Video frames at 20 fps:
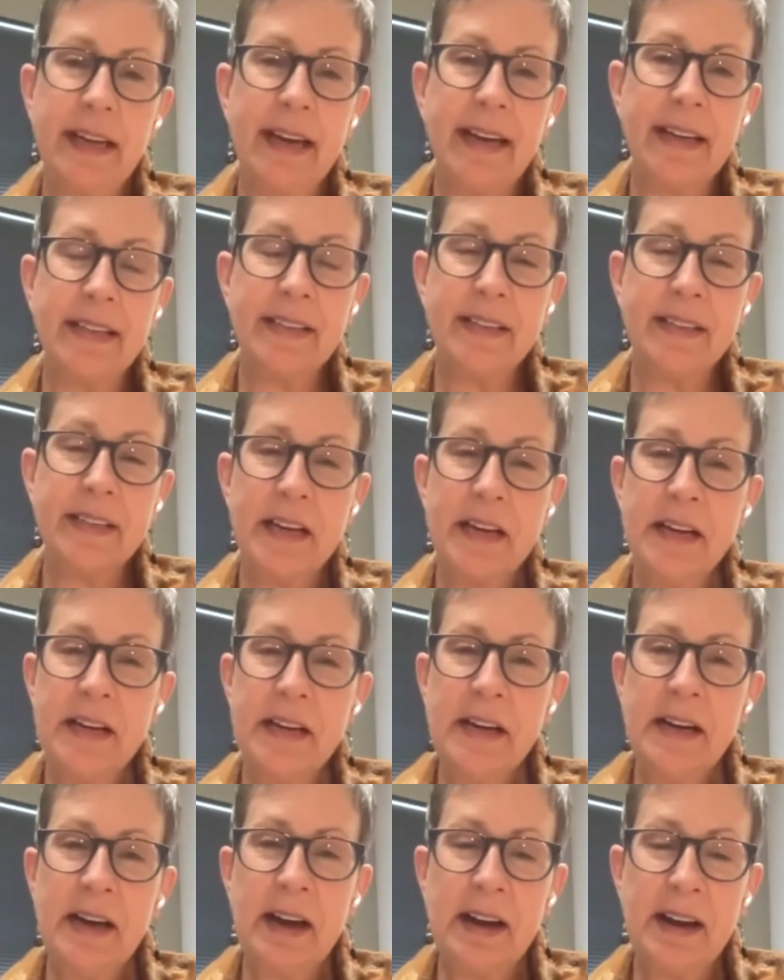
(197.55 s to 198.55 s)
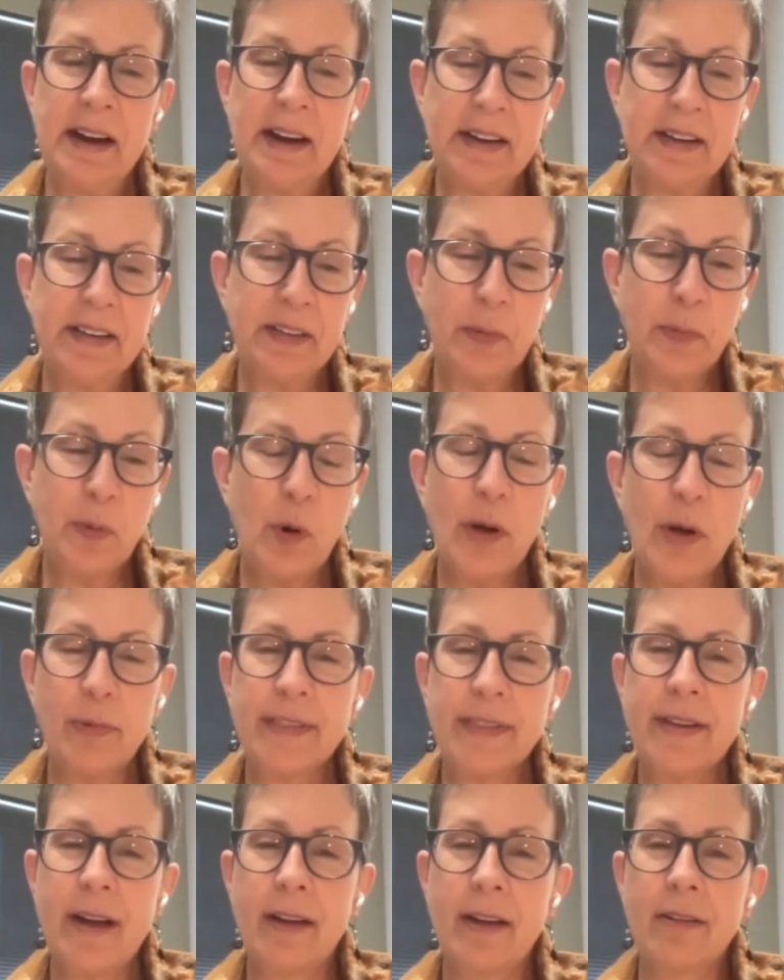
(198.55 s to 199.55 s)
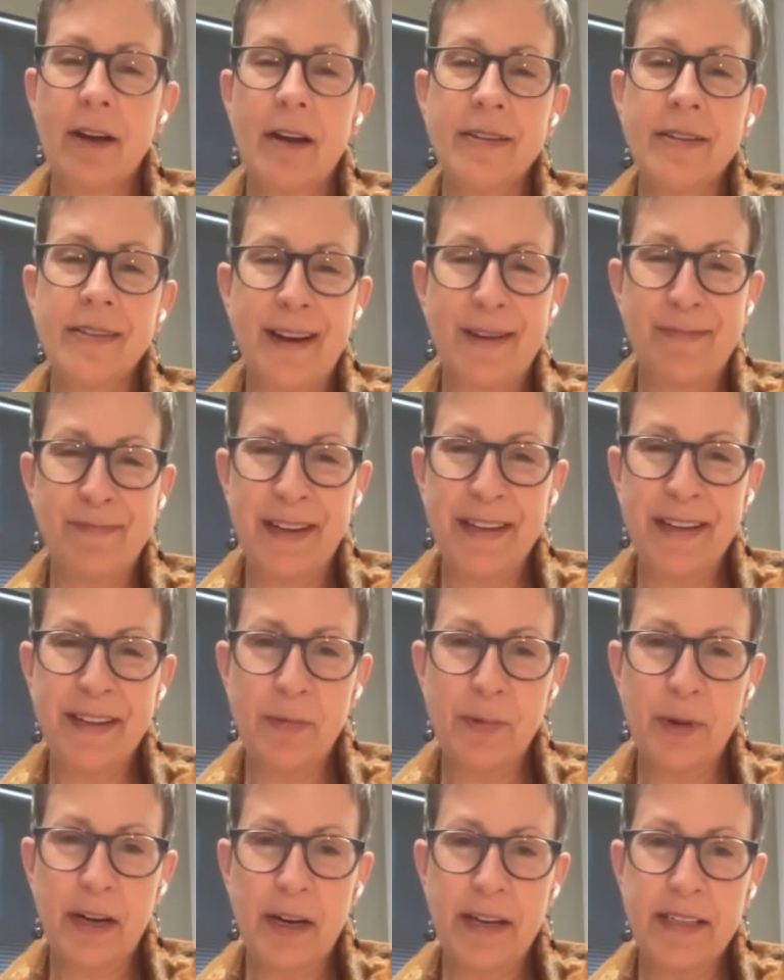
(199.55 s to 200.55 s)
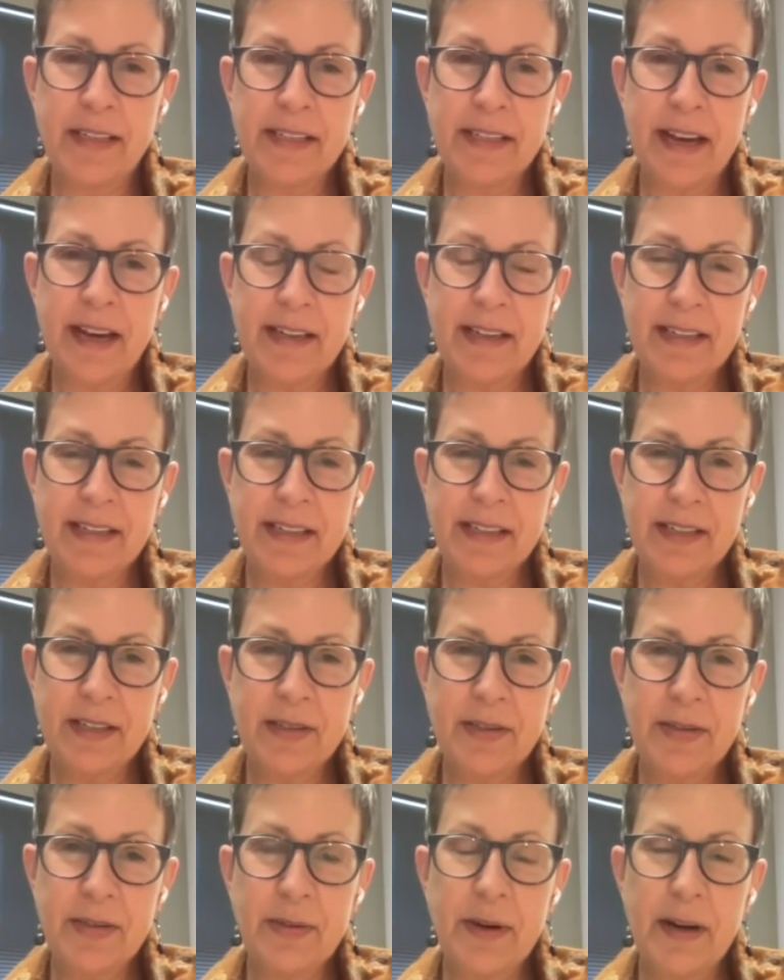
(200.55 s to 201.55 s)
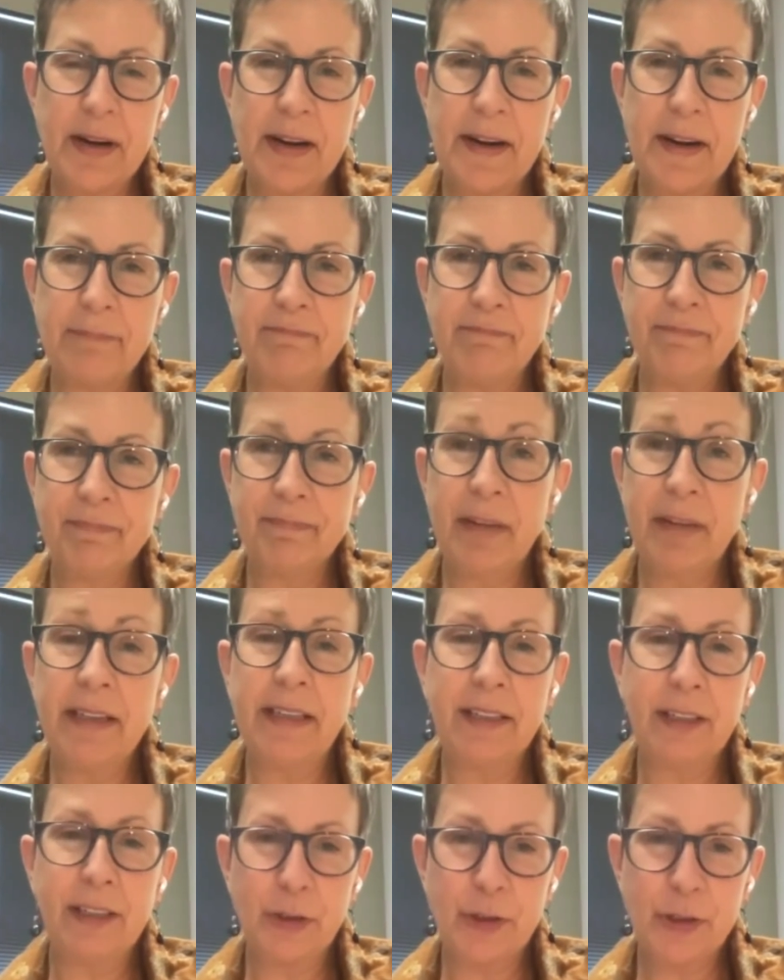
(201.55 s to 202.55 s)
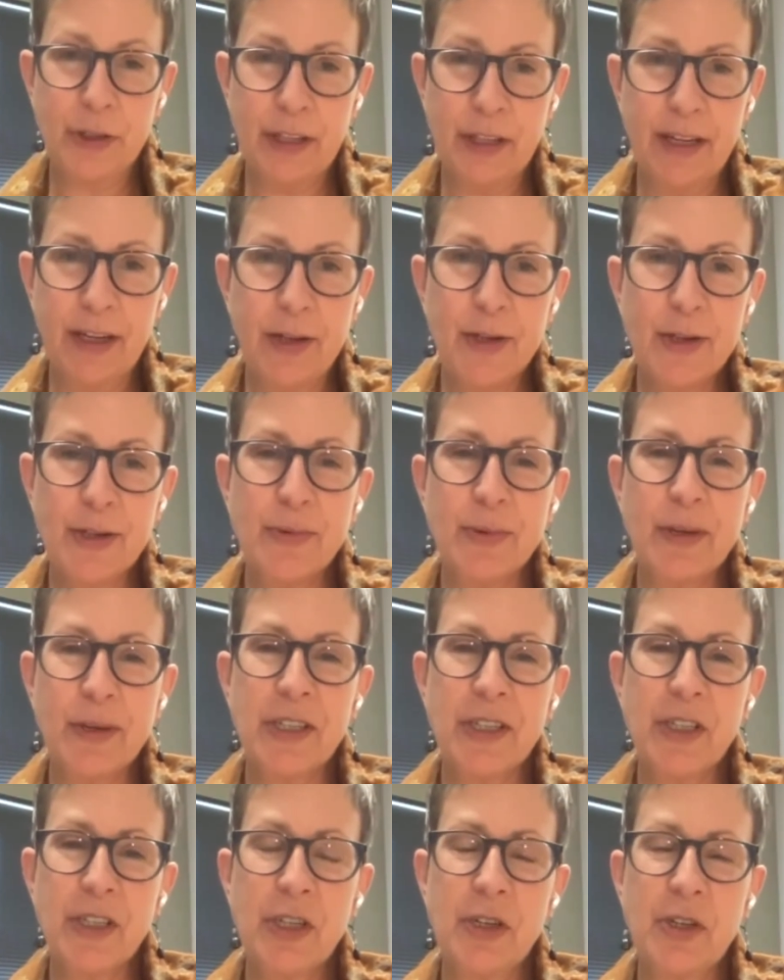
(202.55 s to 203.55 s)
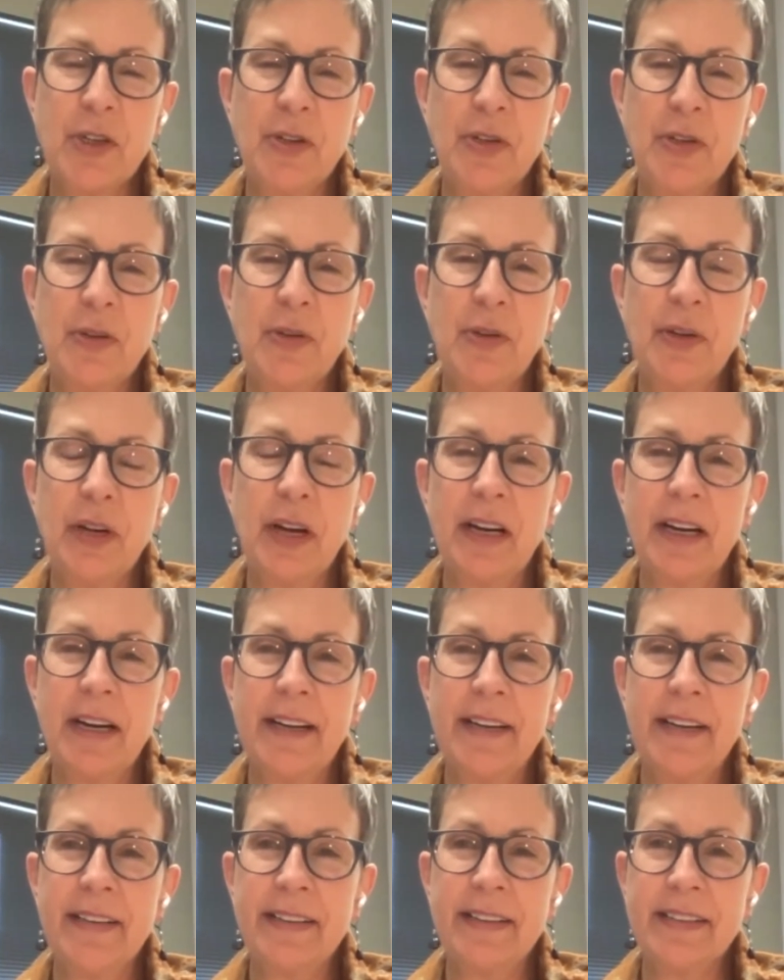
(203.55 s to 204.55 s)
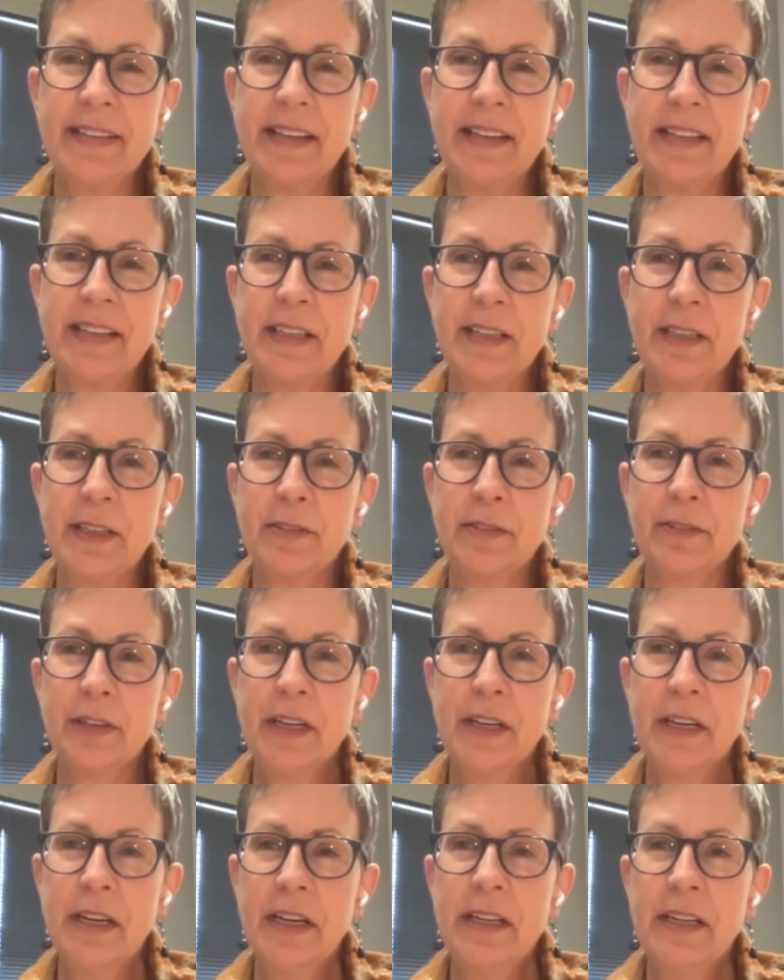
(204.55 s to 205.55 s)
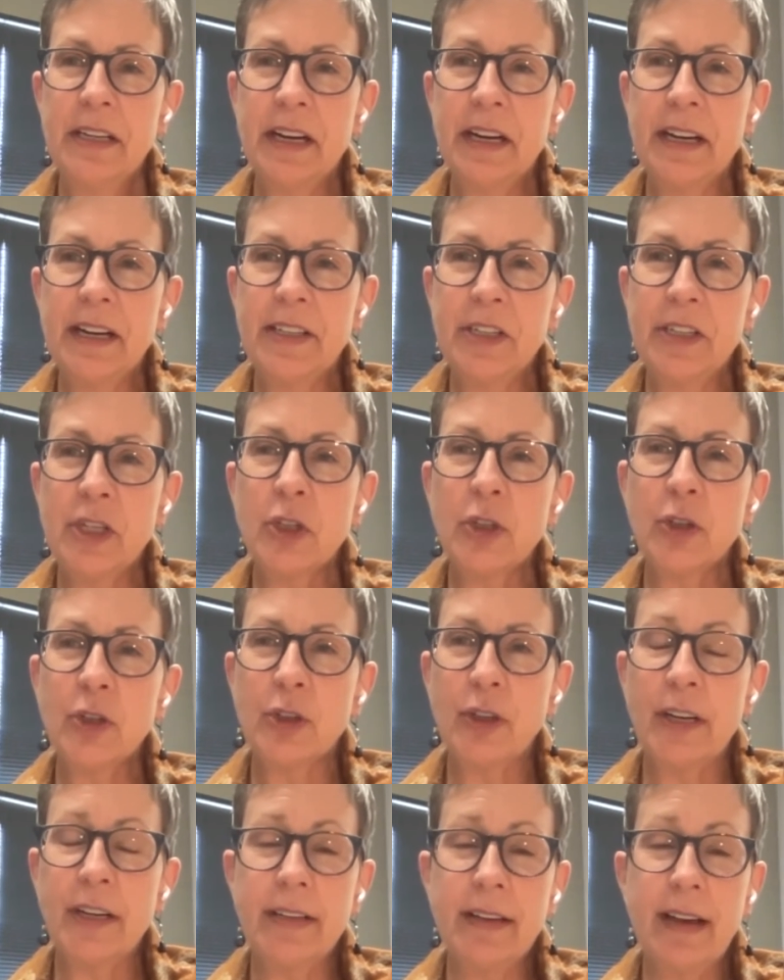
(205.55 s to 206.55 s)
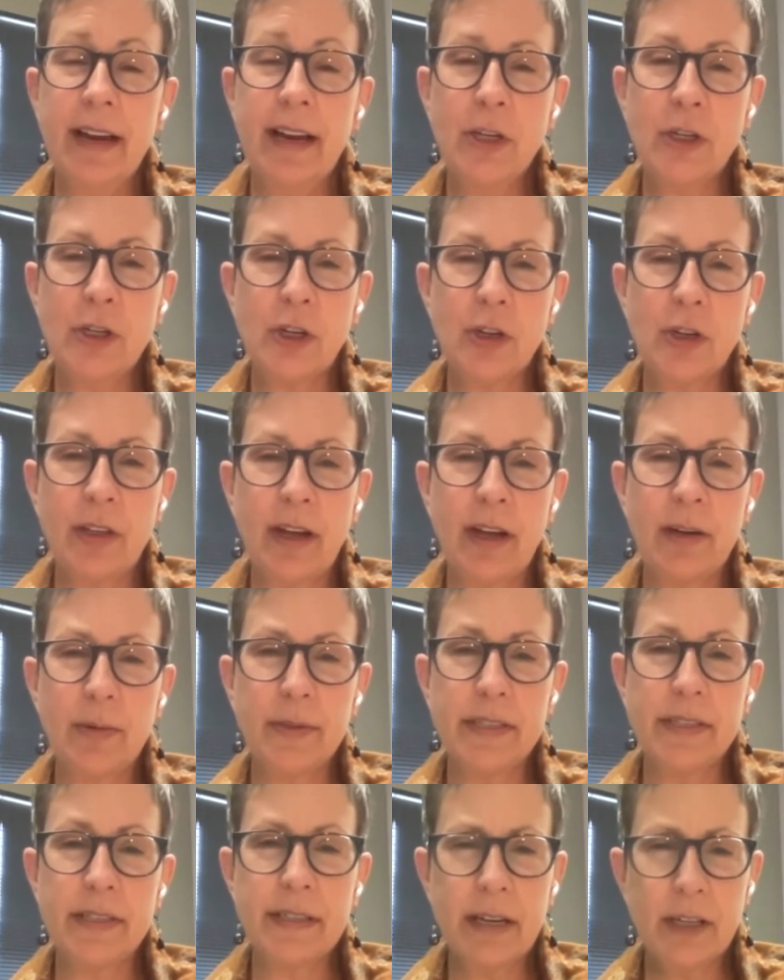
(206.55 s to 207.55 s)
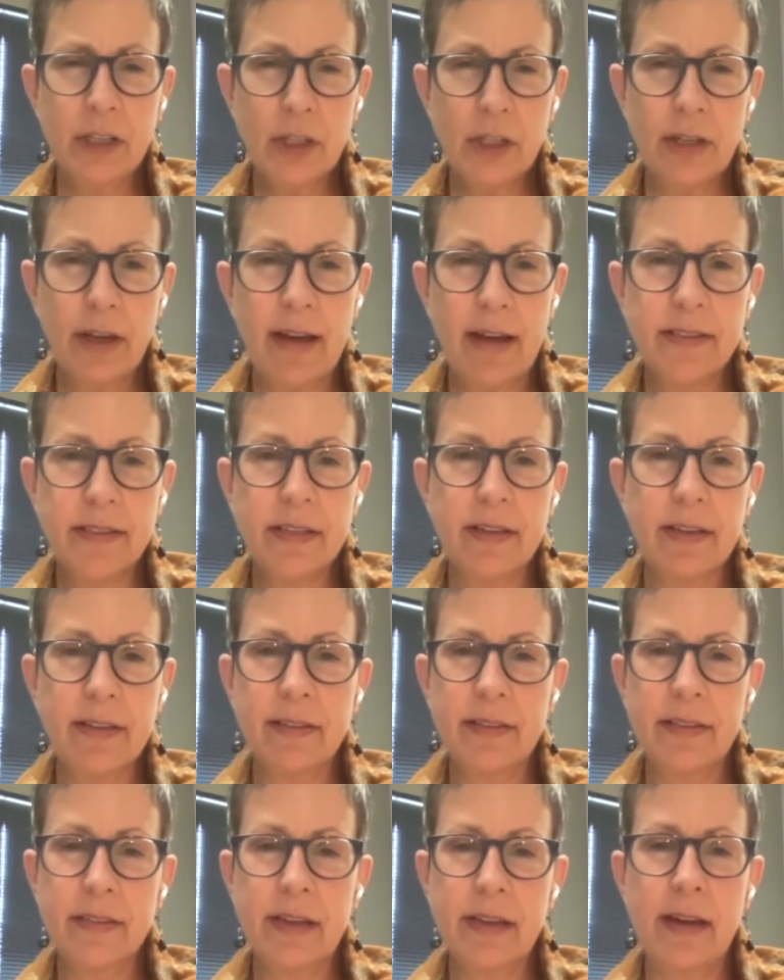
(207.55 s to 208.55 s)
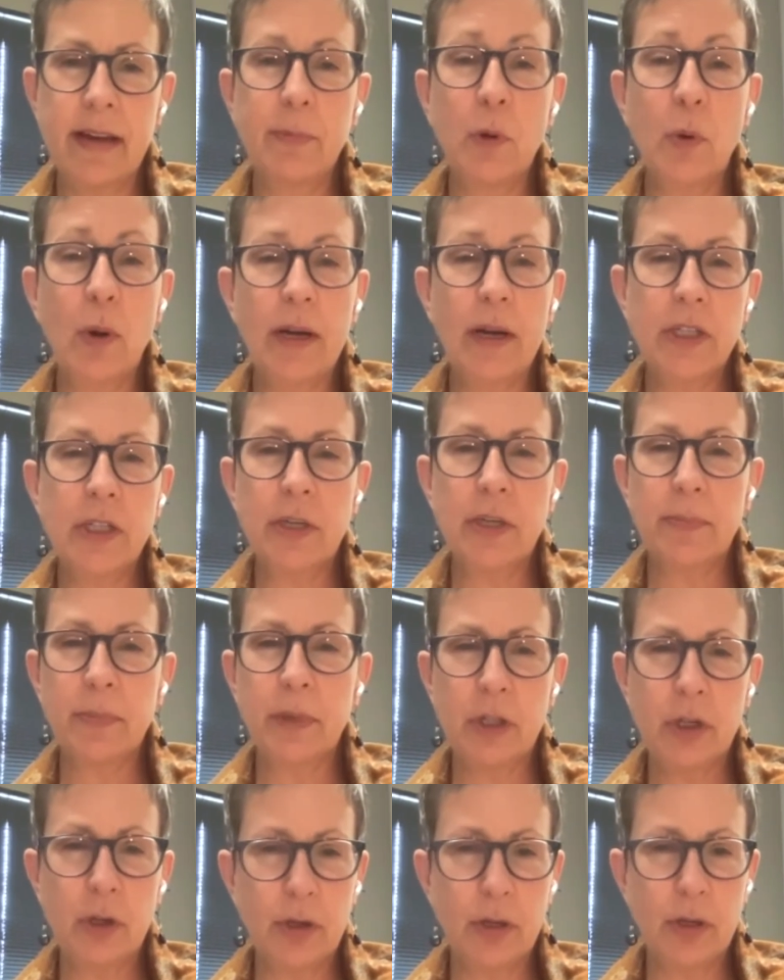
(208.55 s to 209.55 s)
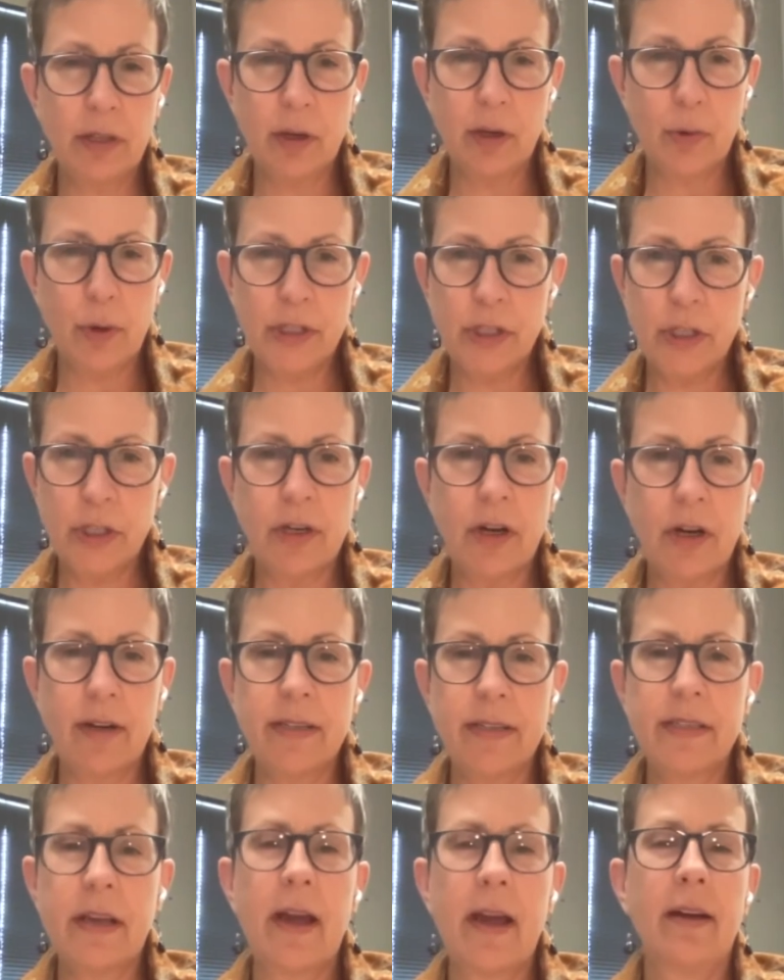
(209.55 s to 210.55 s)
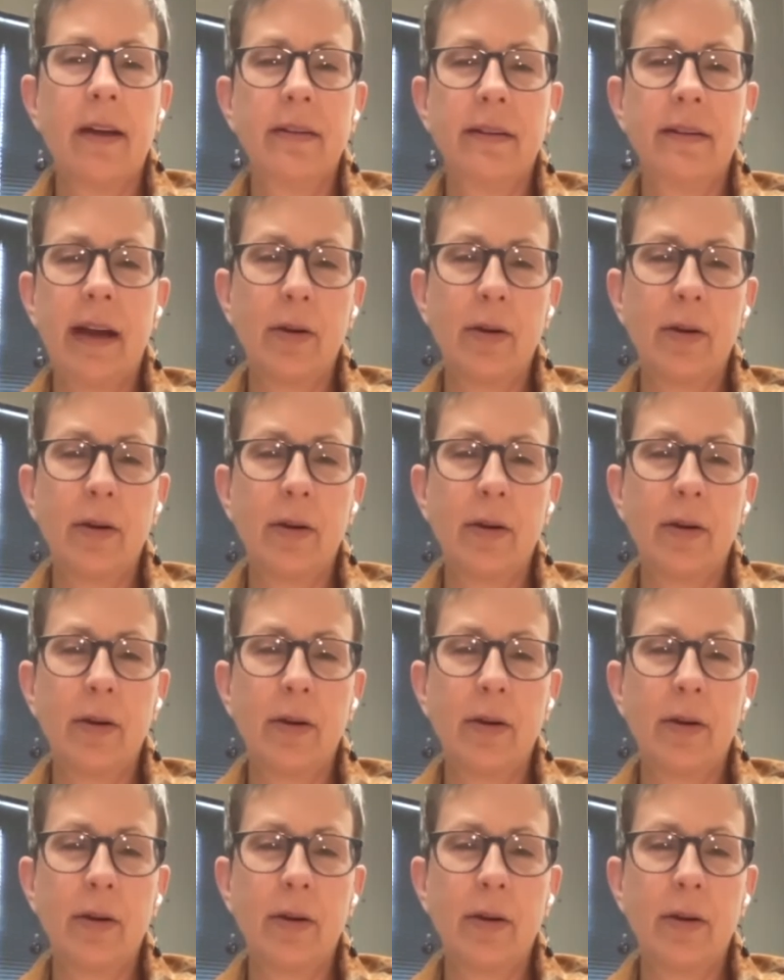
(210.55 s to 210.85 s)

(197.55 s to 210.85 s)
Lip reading: And the point was not lost on me that when I decided to, many years later, switch to this idea of children in nature, that it was essentially asking the same question, but turning the question on its head.